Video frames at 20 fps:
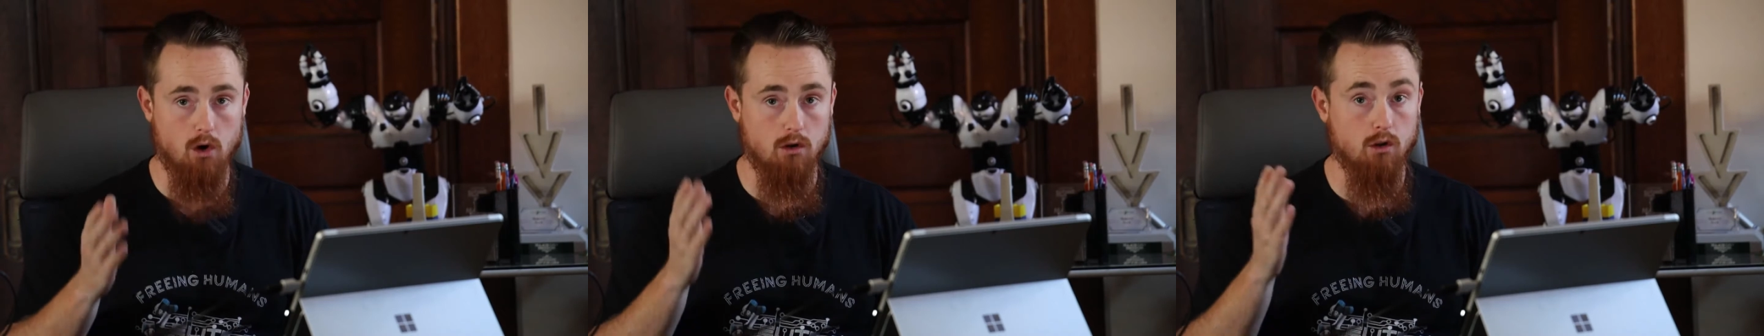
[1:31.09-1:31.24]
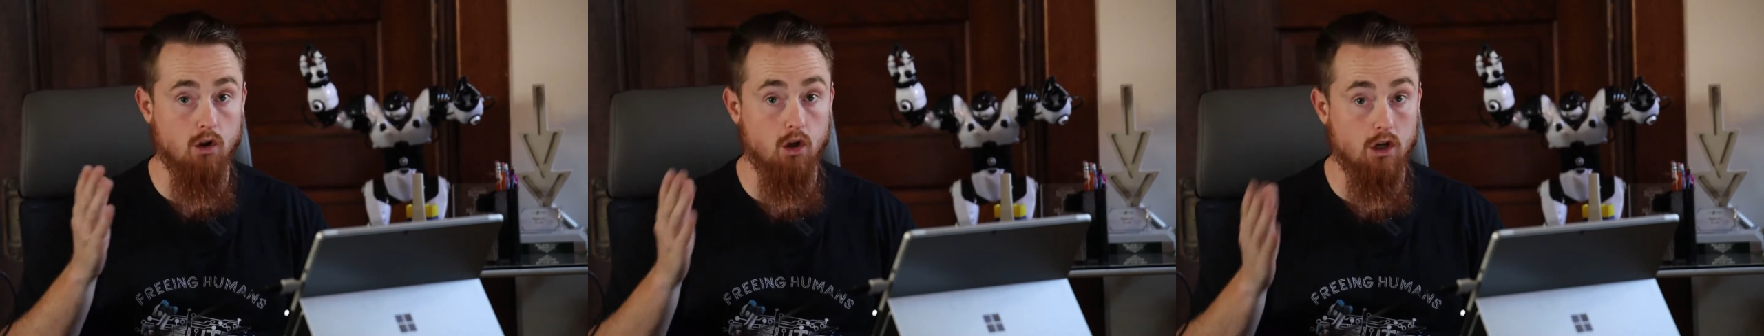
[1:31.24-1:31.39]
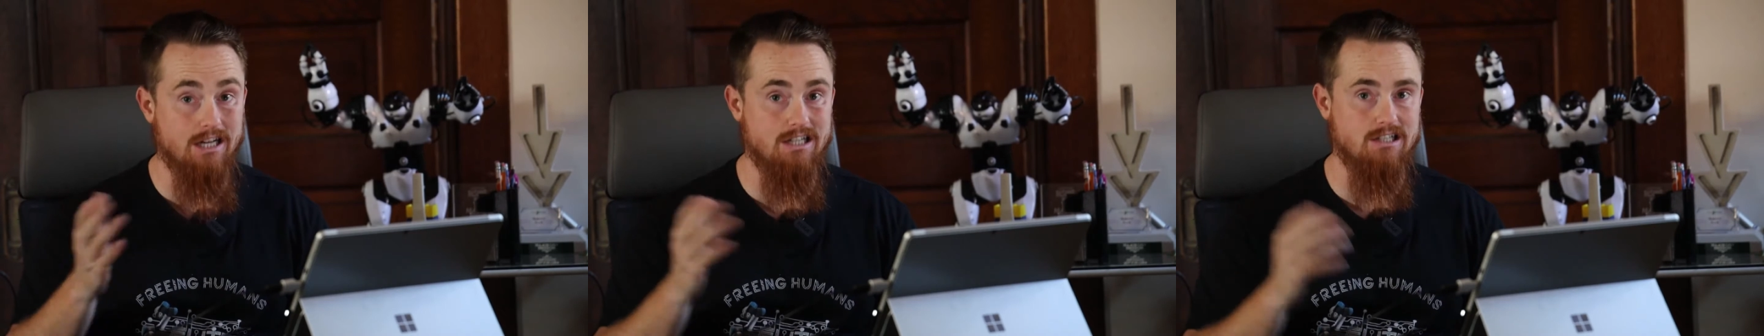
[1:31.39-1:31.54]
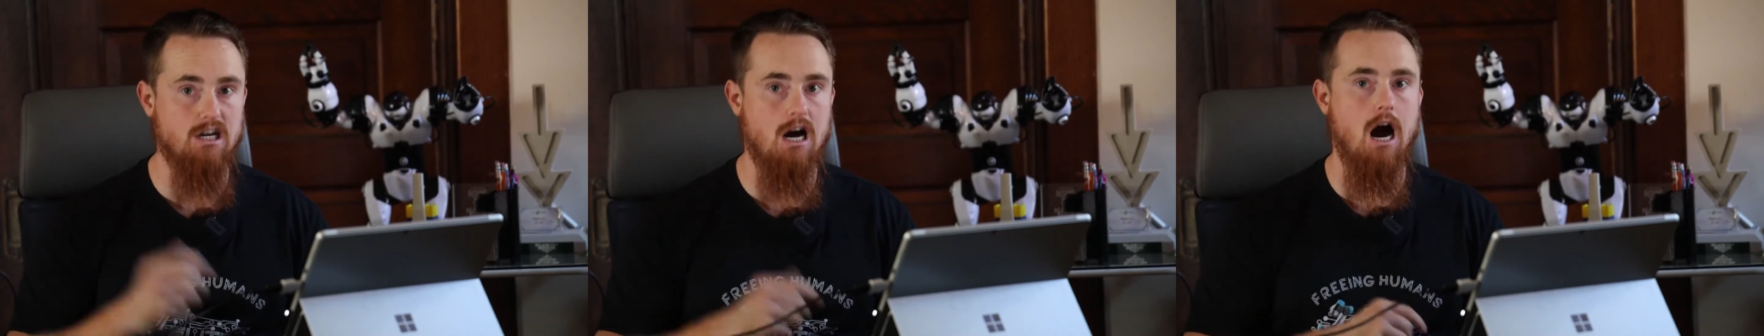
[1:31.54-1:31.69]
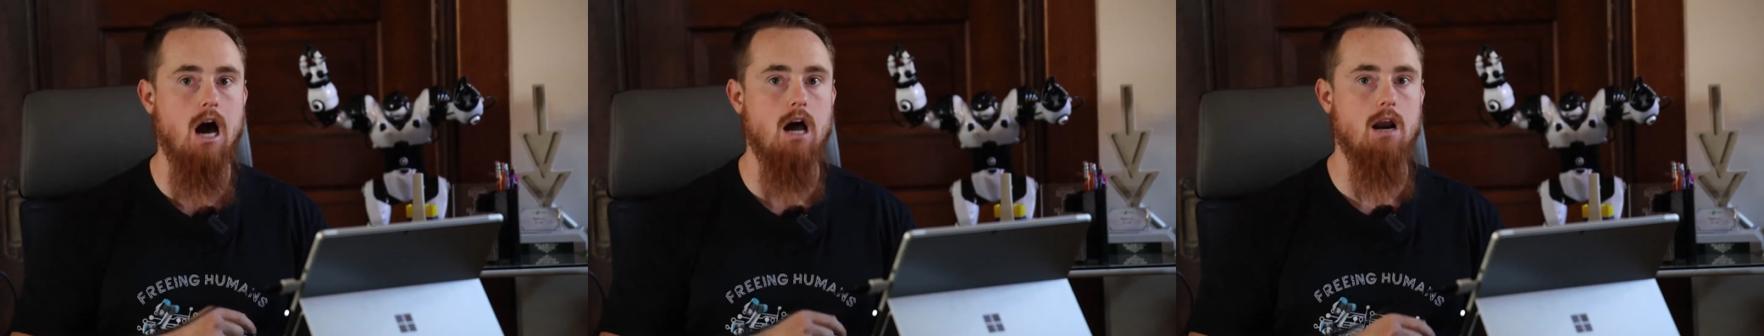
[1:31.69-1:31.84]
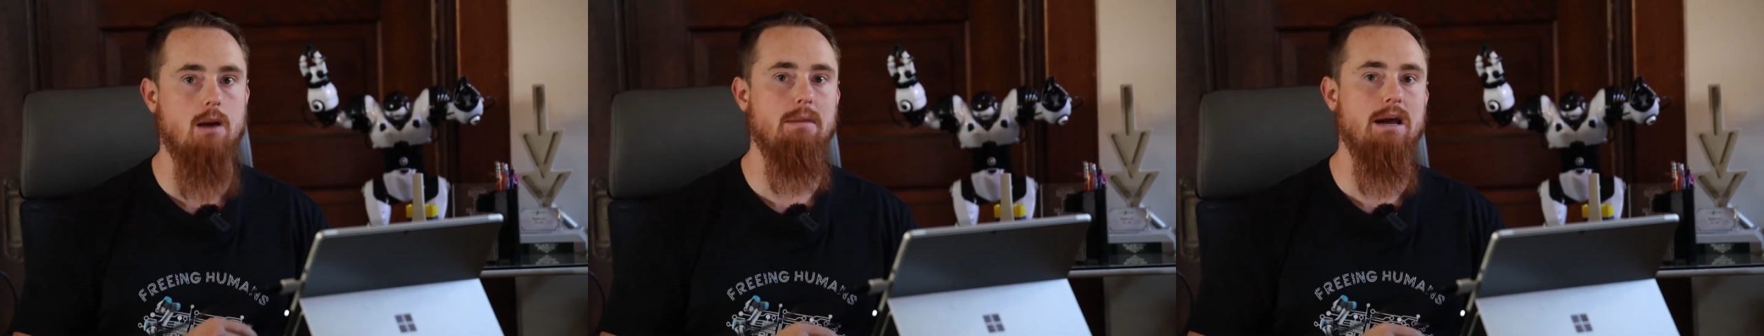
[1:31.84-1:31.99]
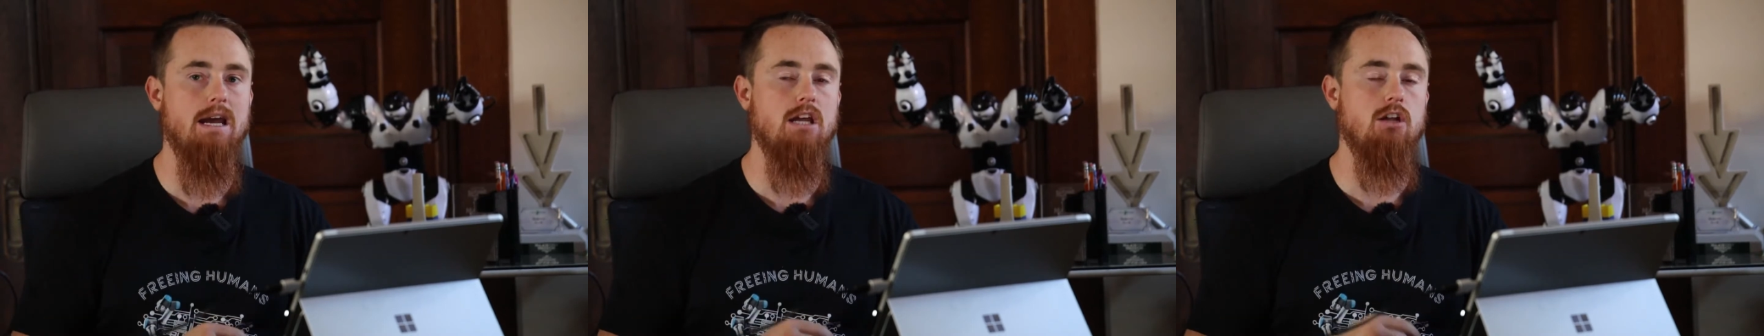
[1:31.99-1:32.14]
are looking to
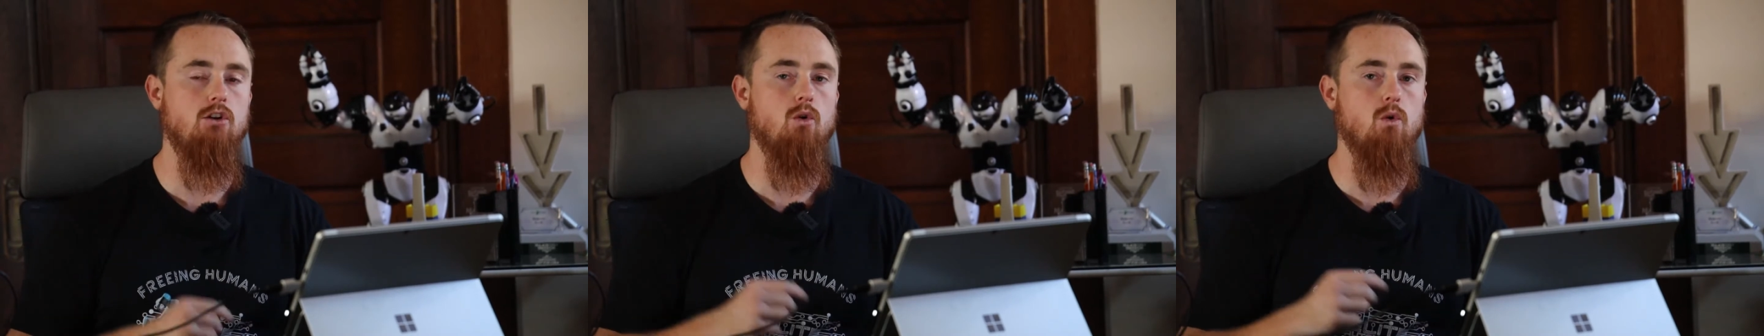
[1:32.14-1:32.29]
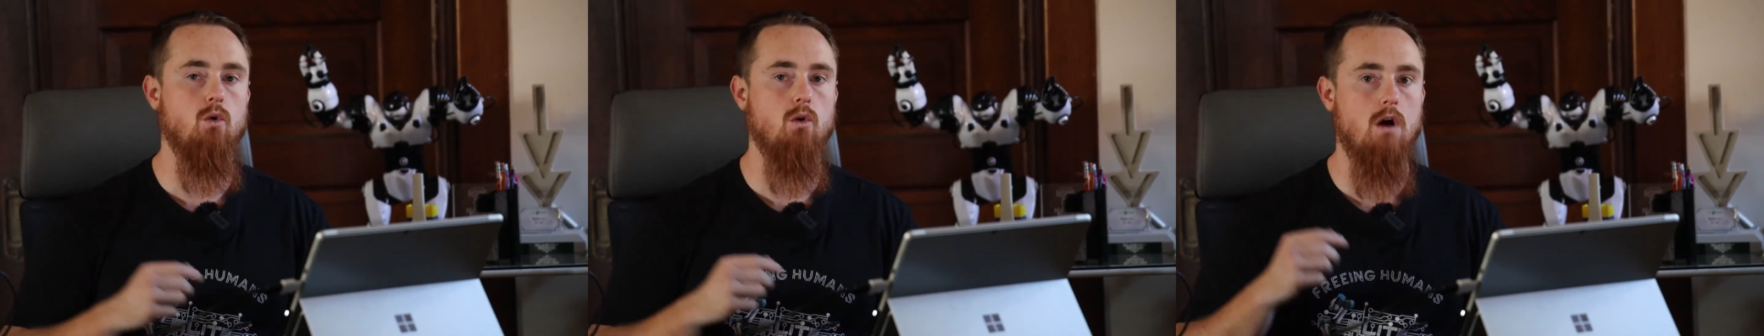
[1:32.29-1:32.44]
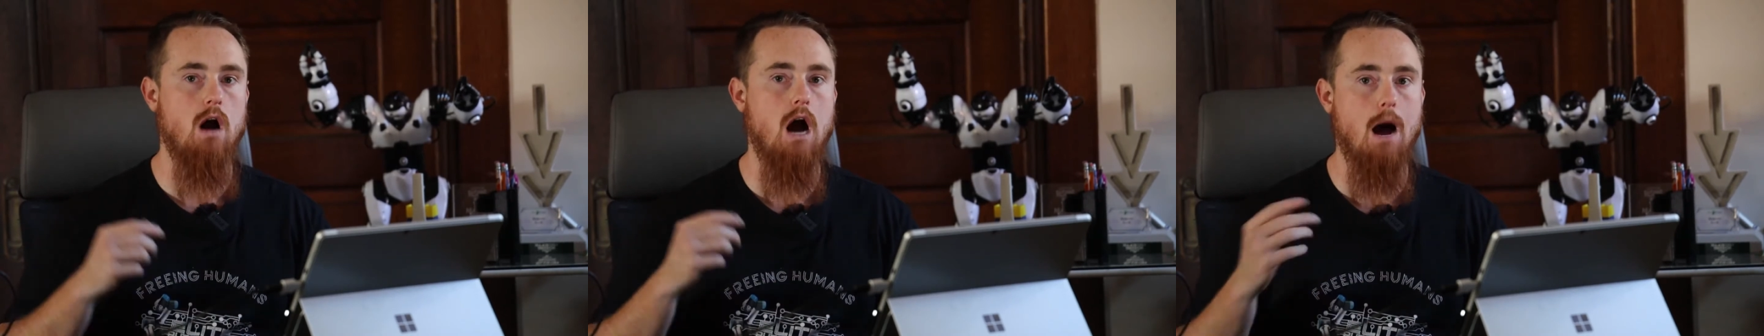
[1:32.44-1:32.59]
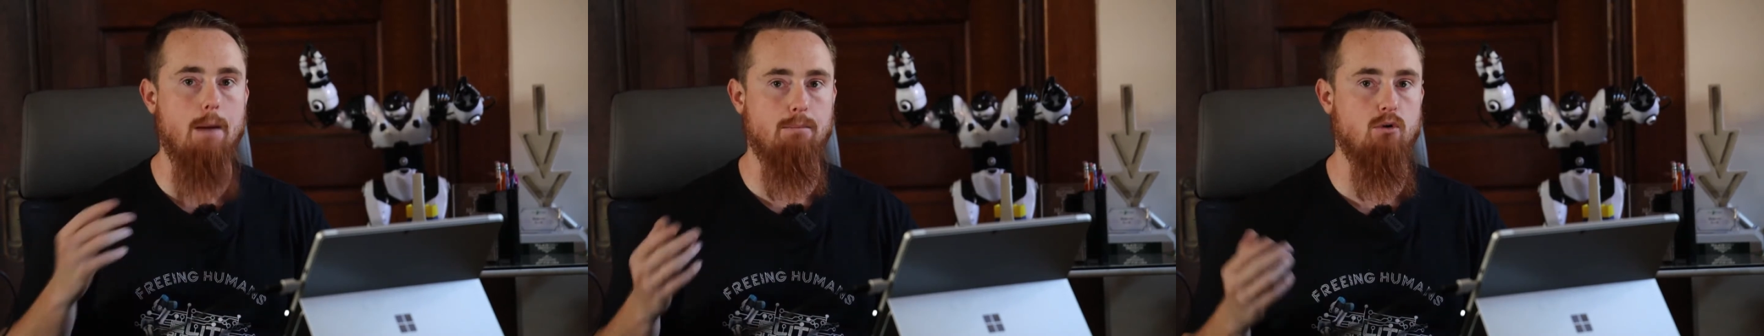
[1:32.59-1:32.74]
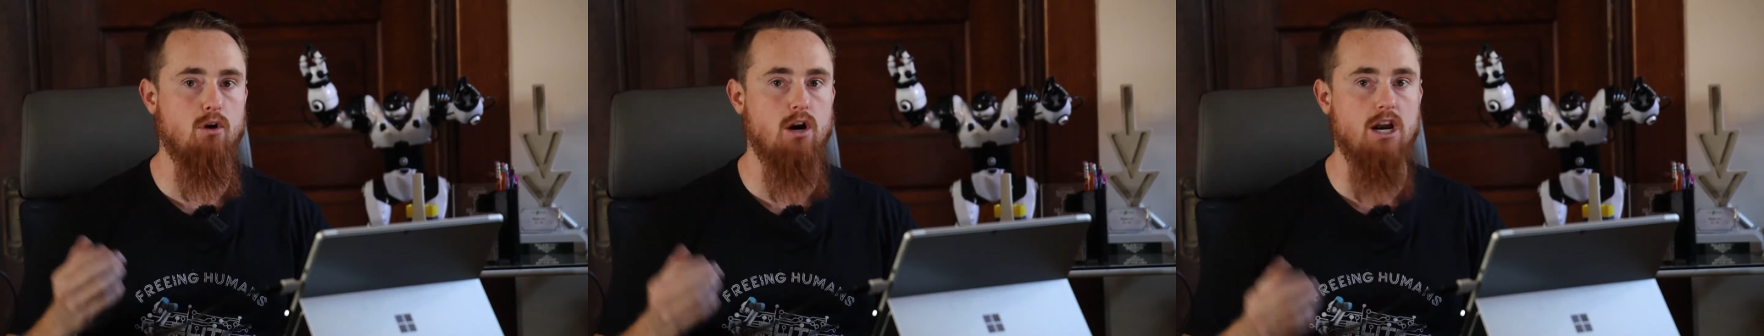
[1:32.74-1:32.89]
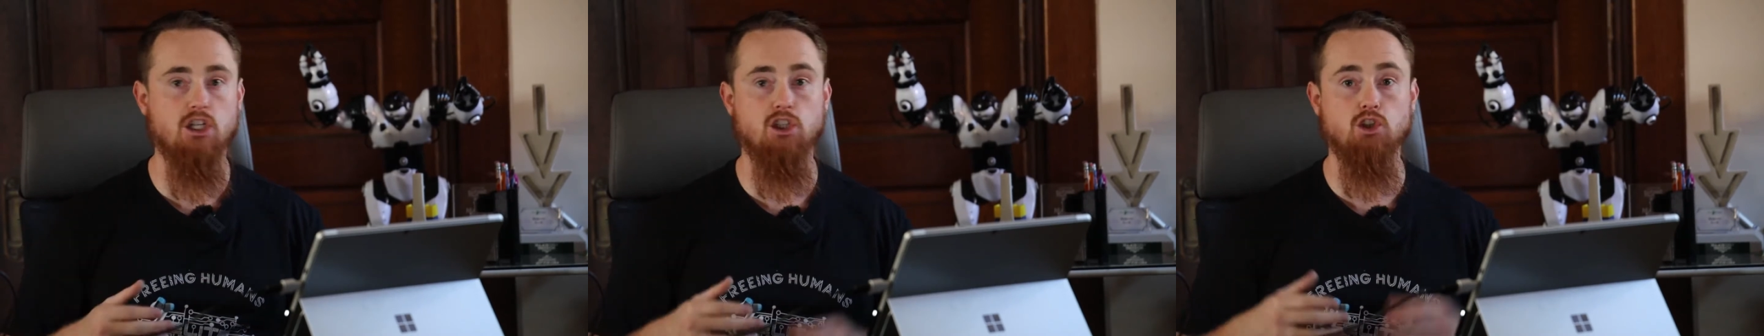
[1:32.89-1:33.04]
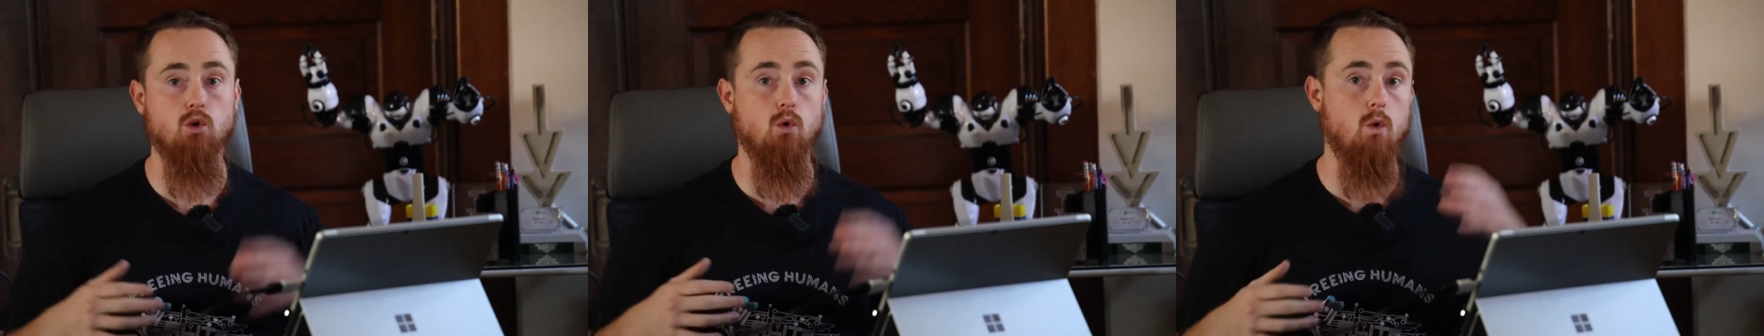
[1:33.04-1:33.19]
automate your
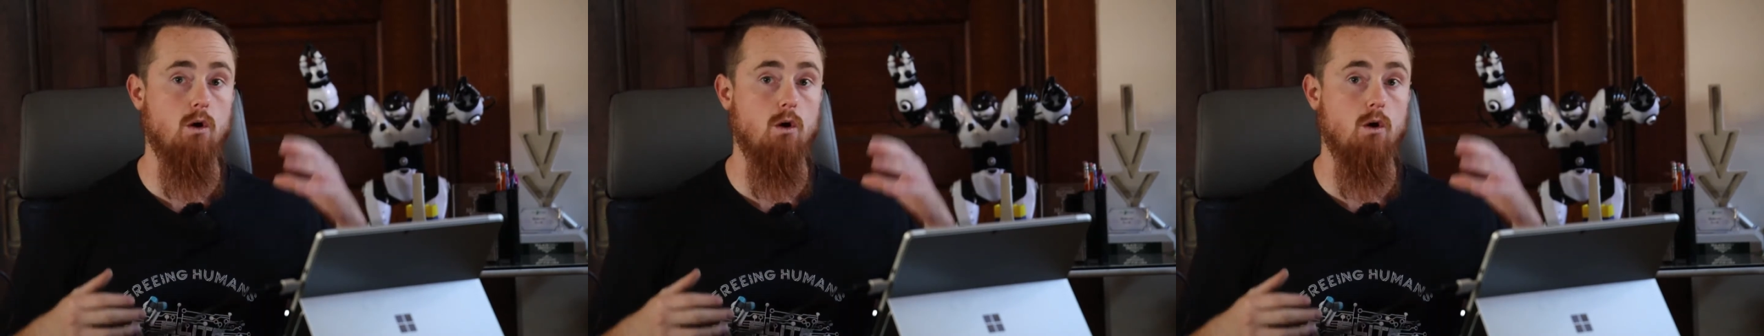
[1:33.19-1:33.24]
operation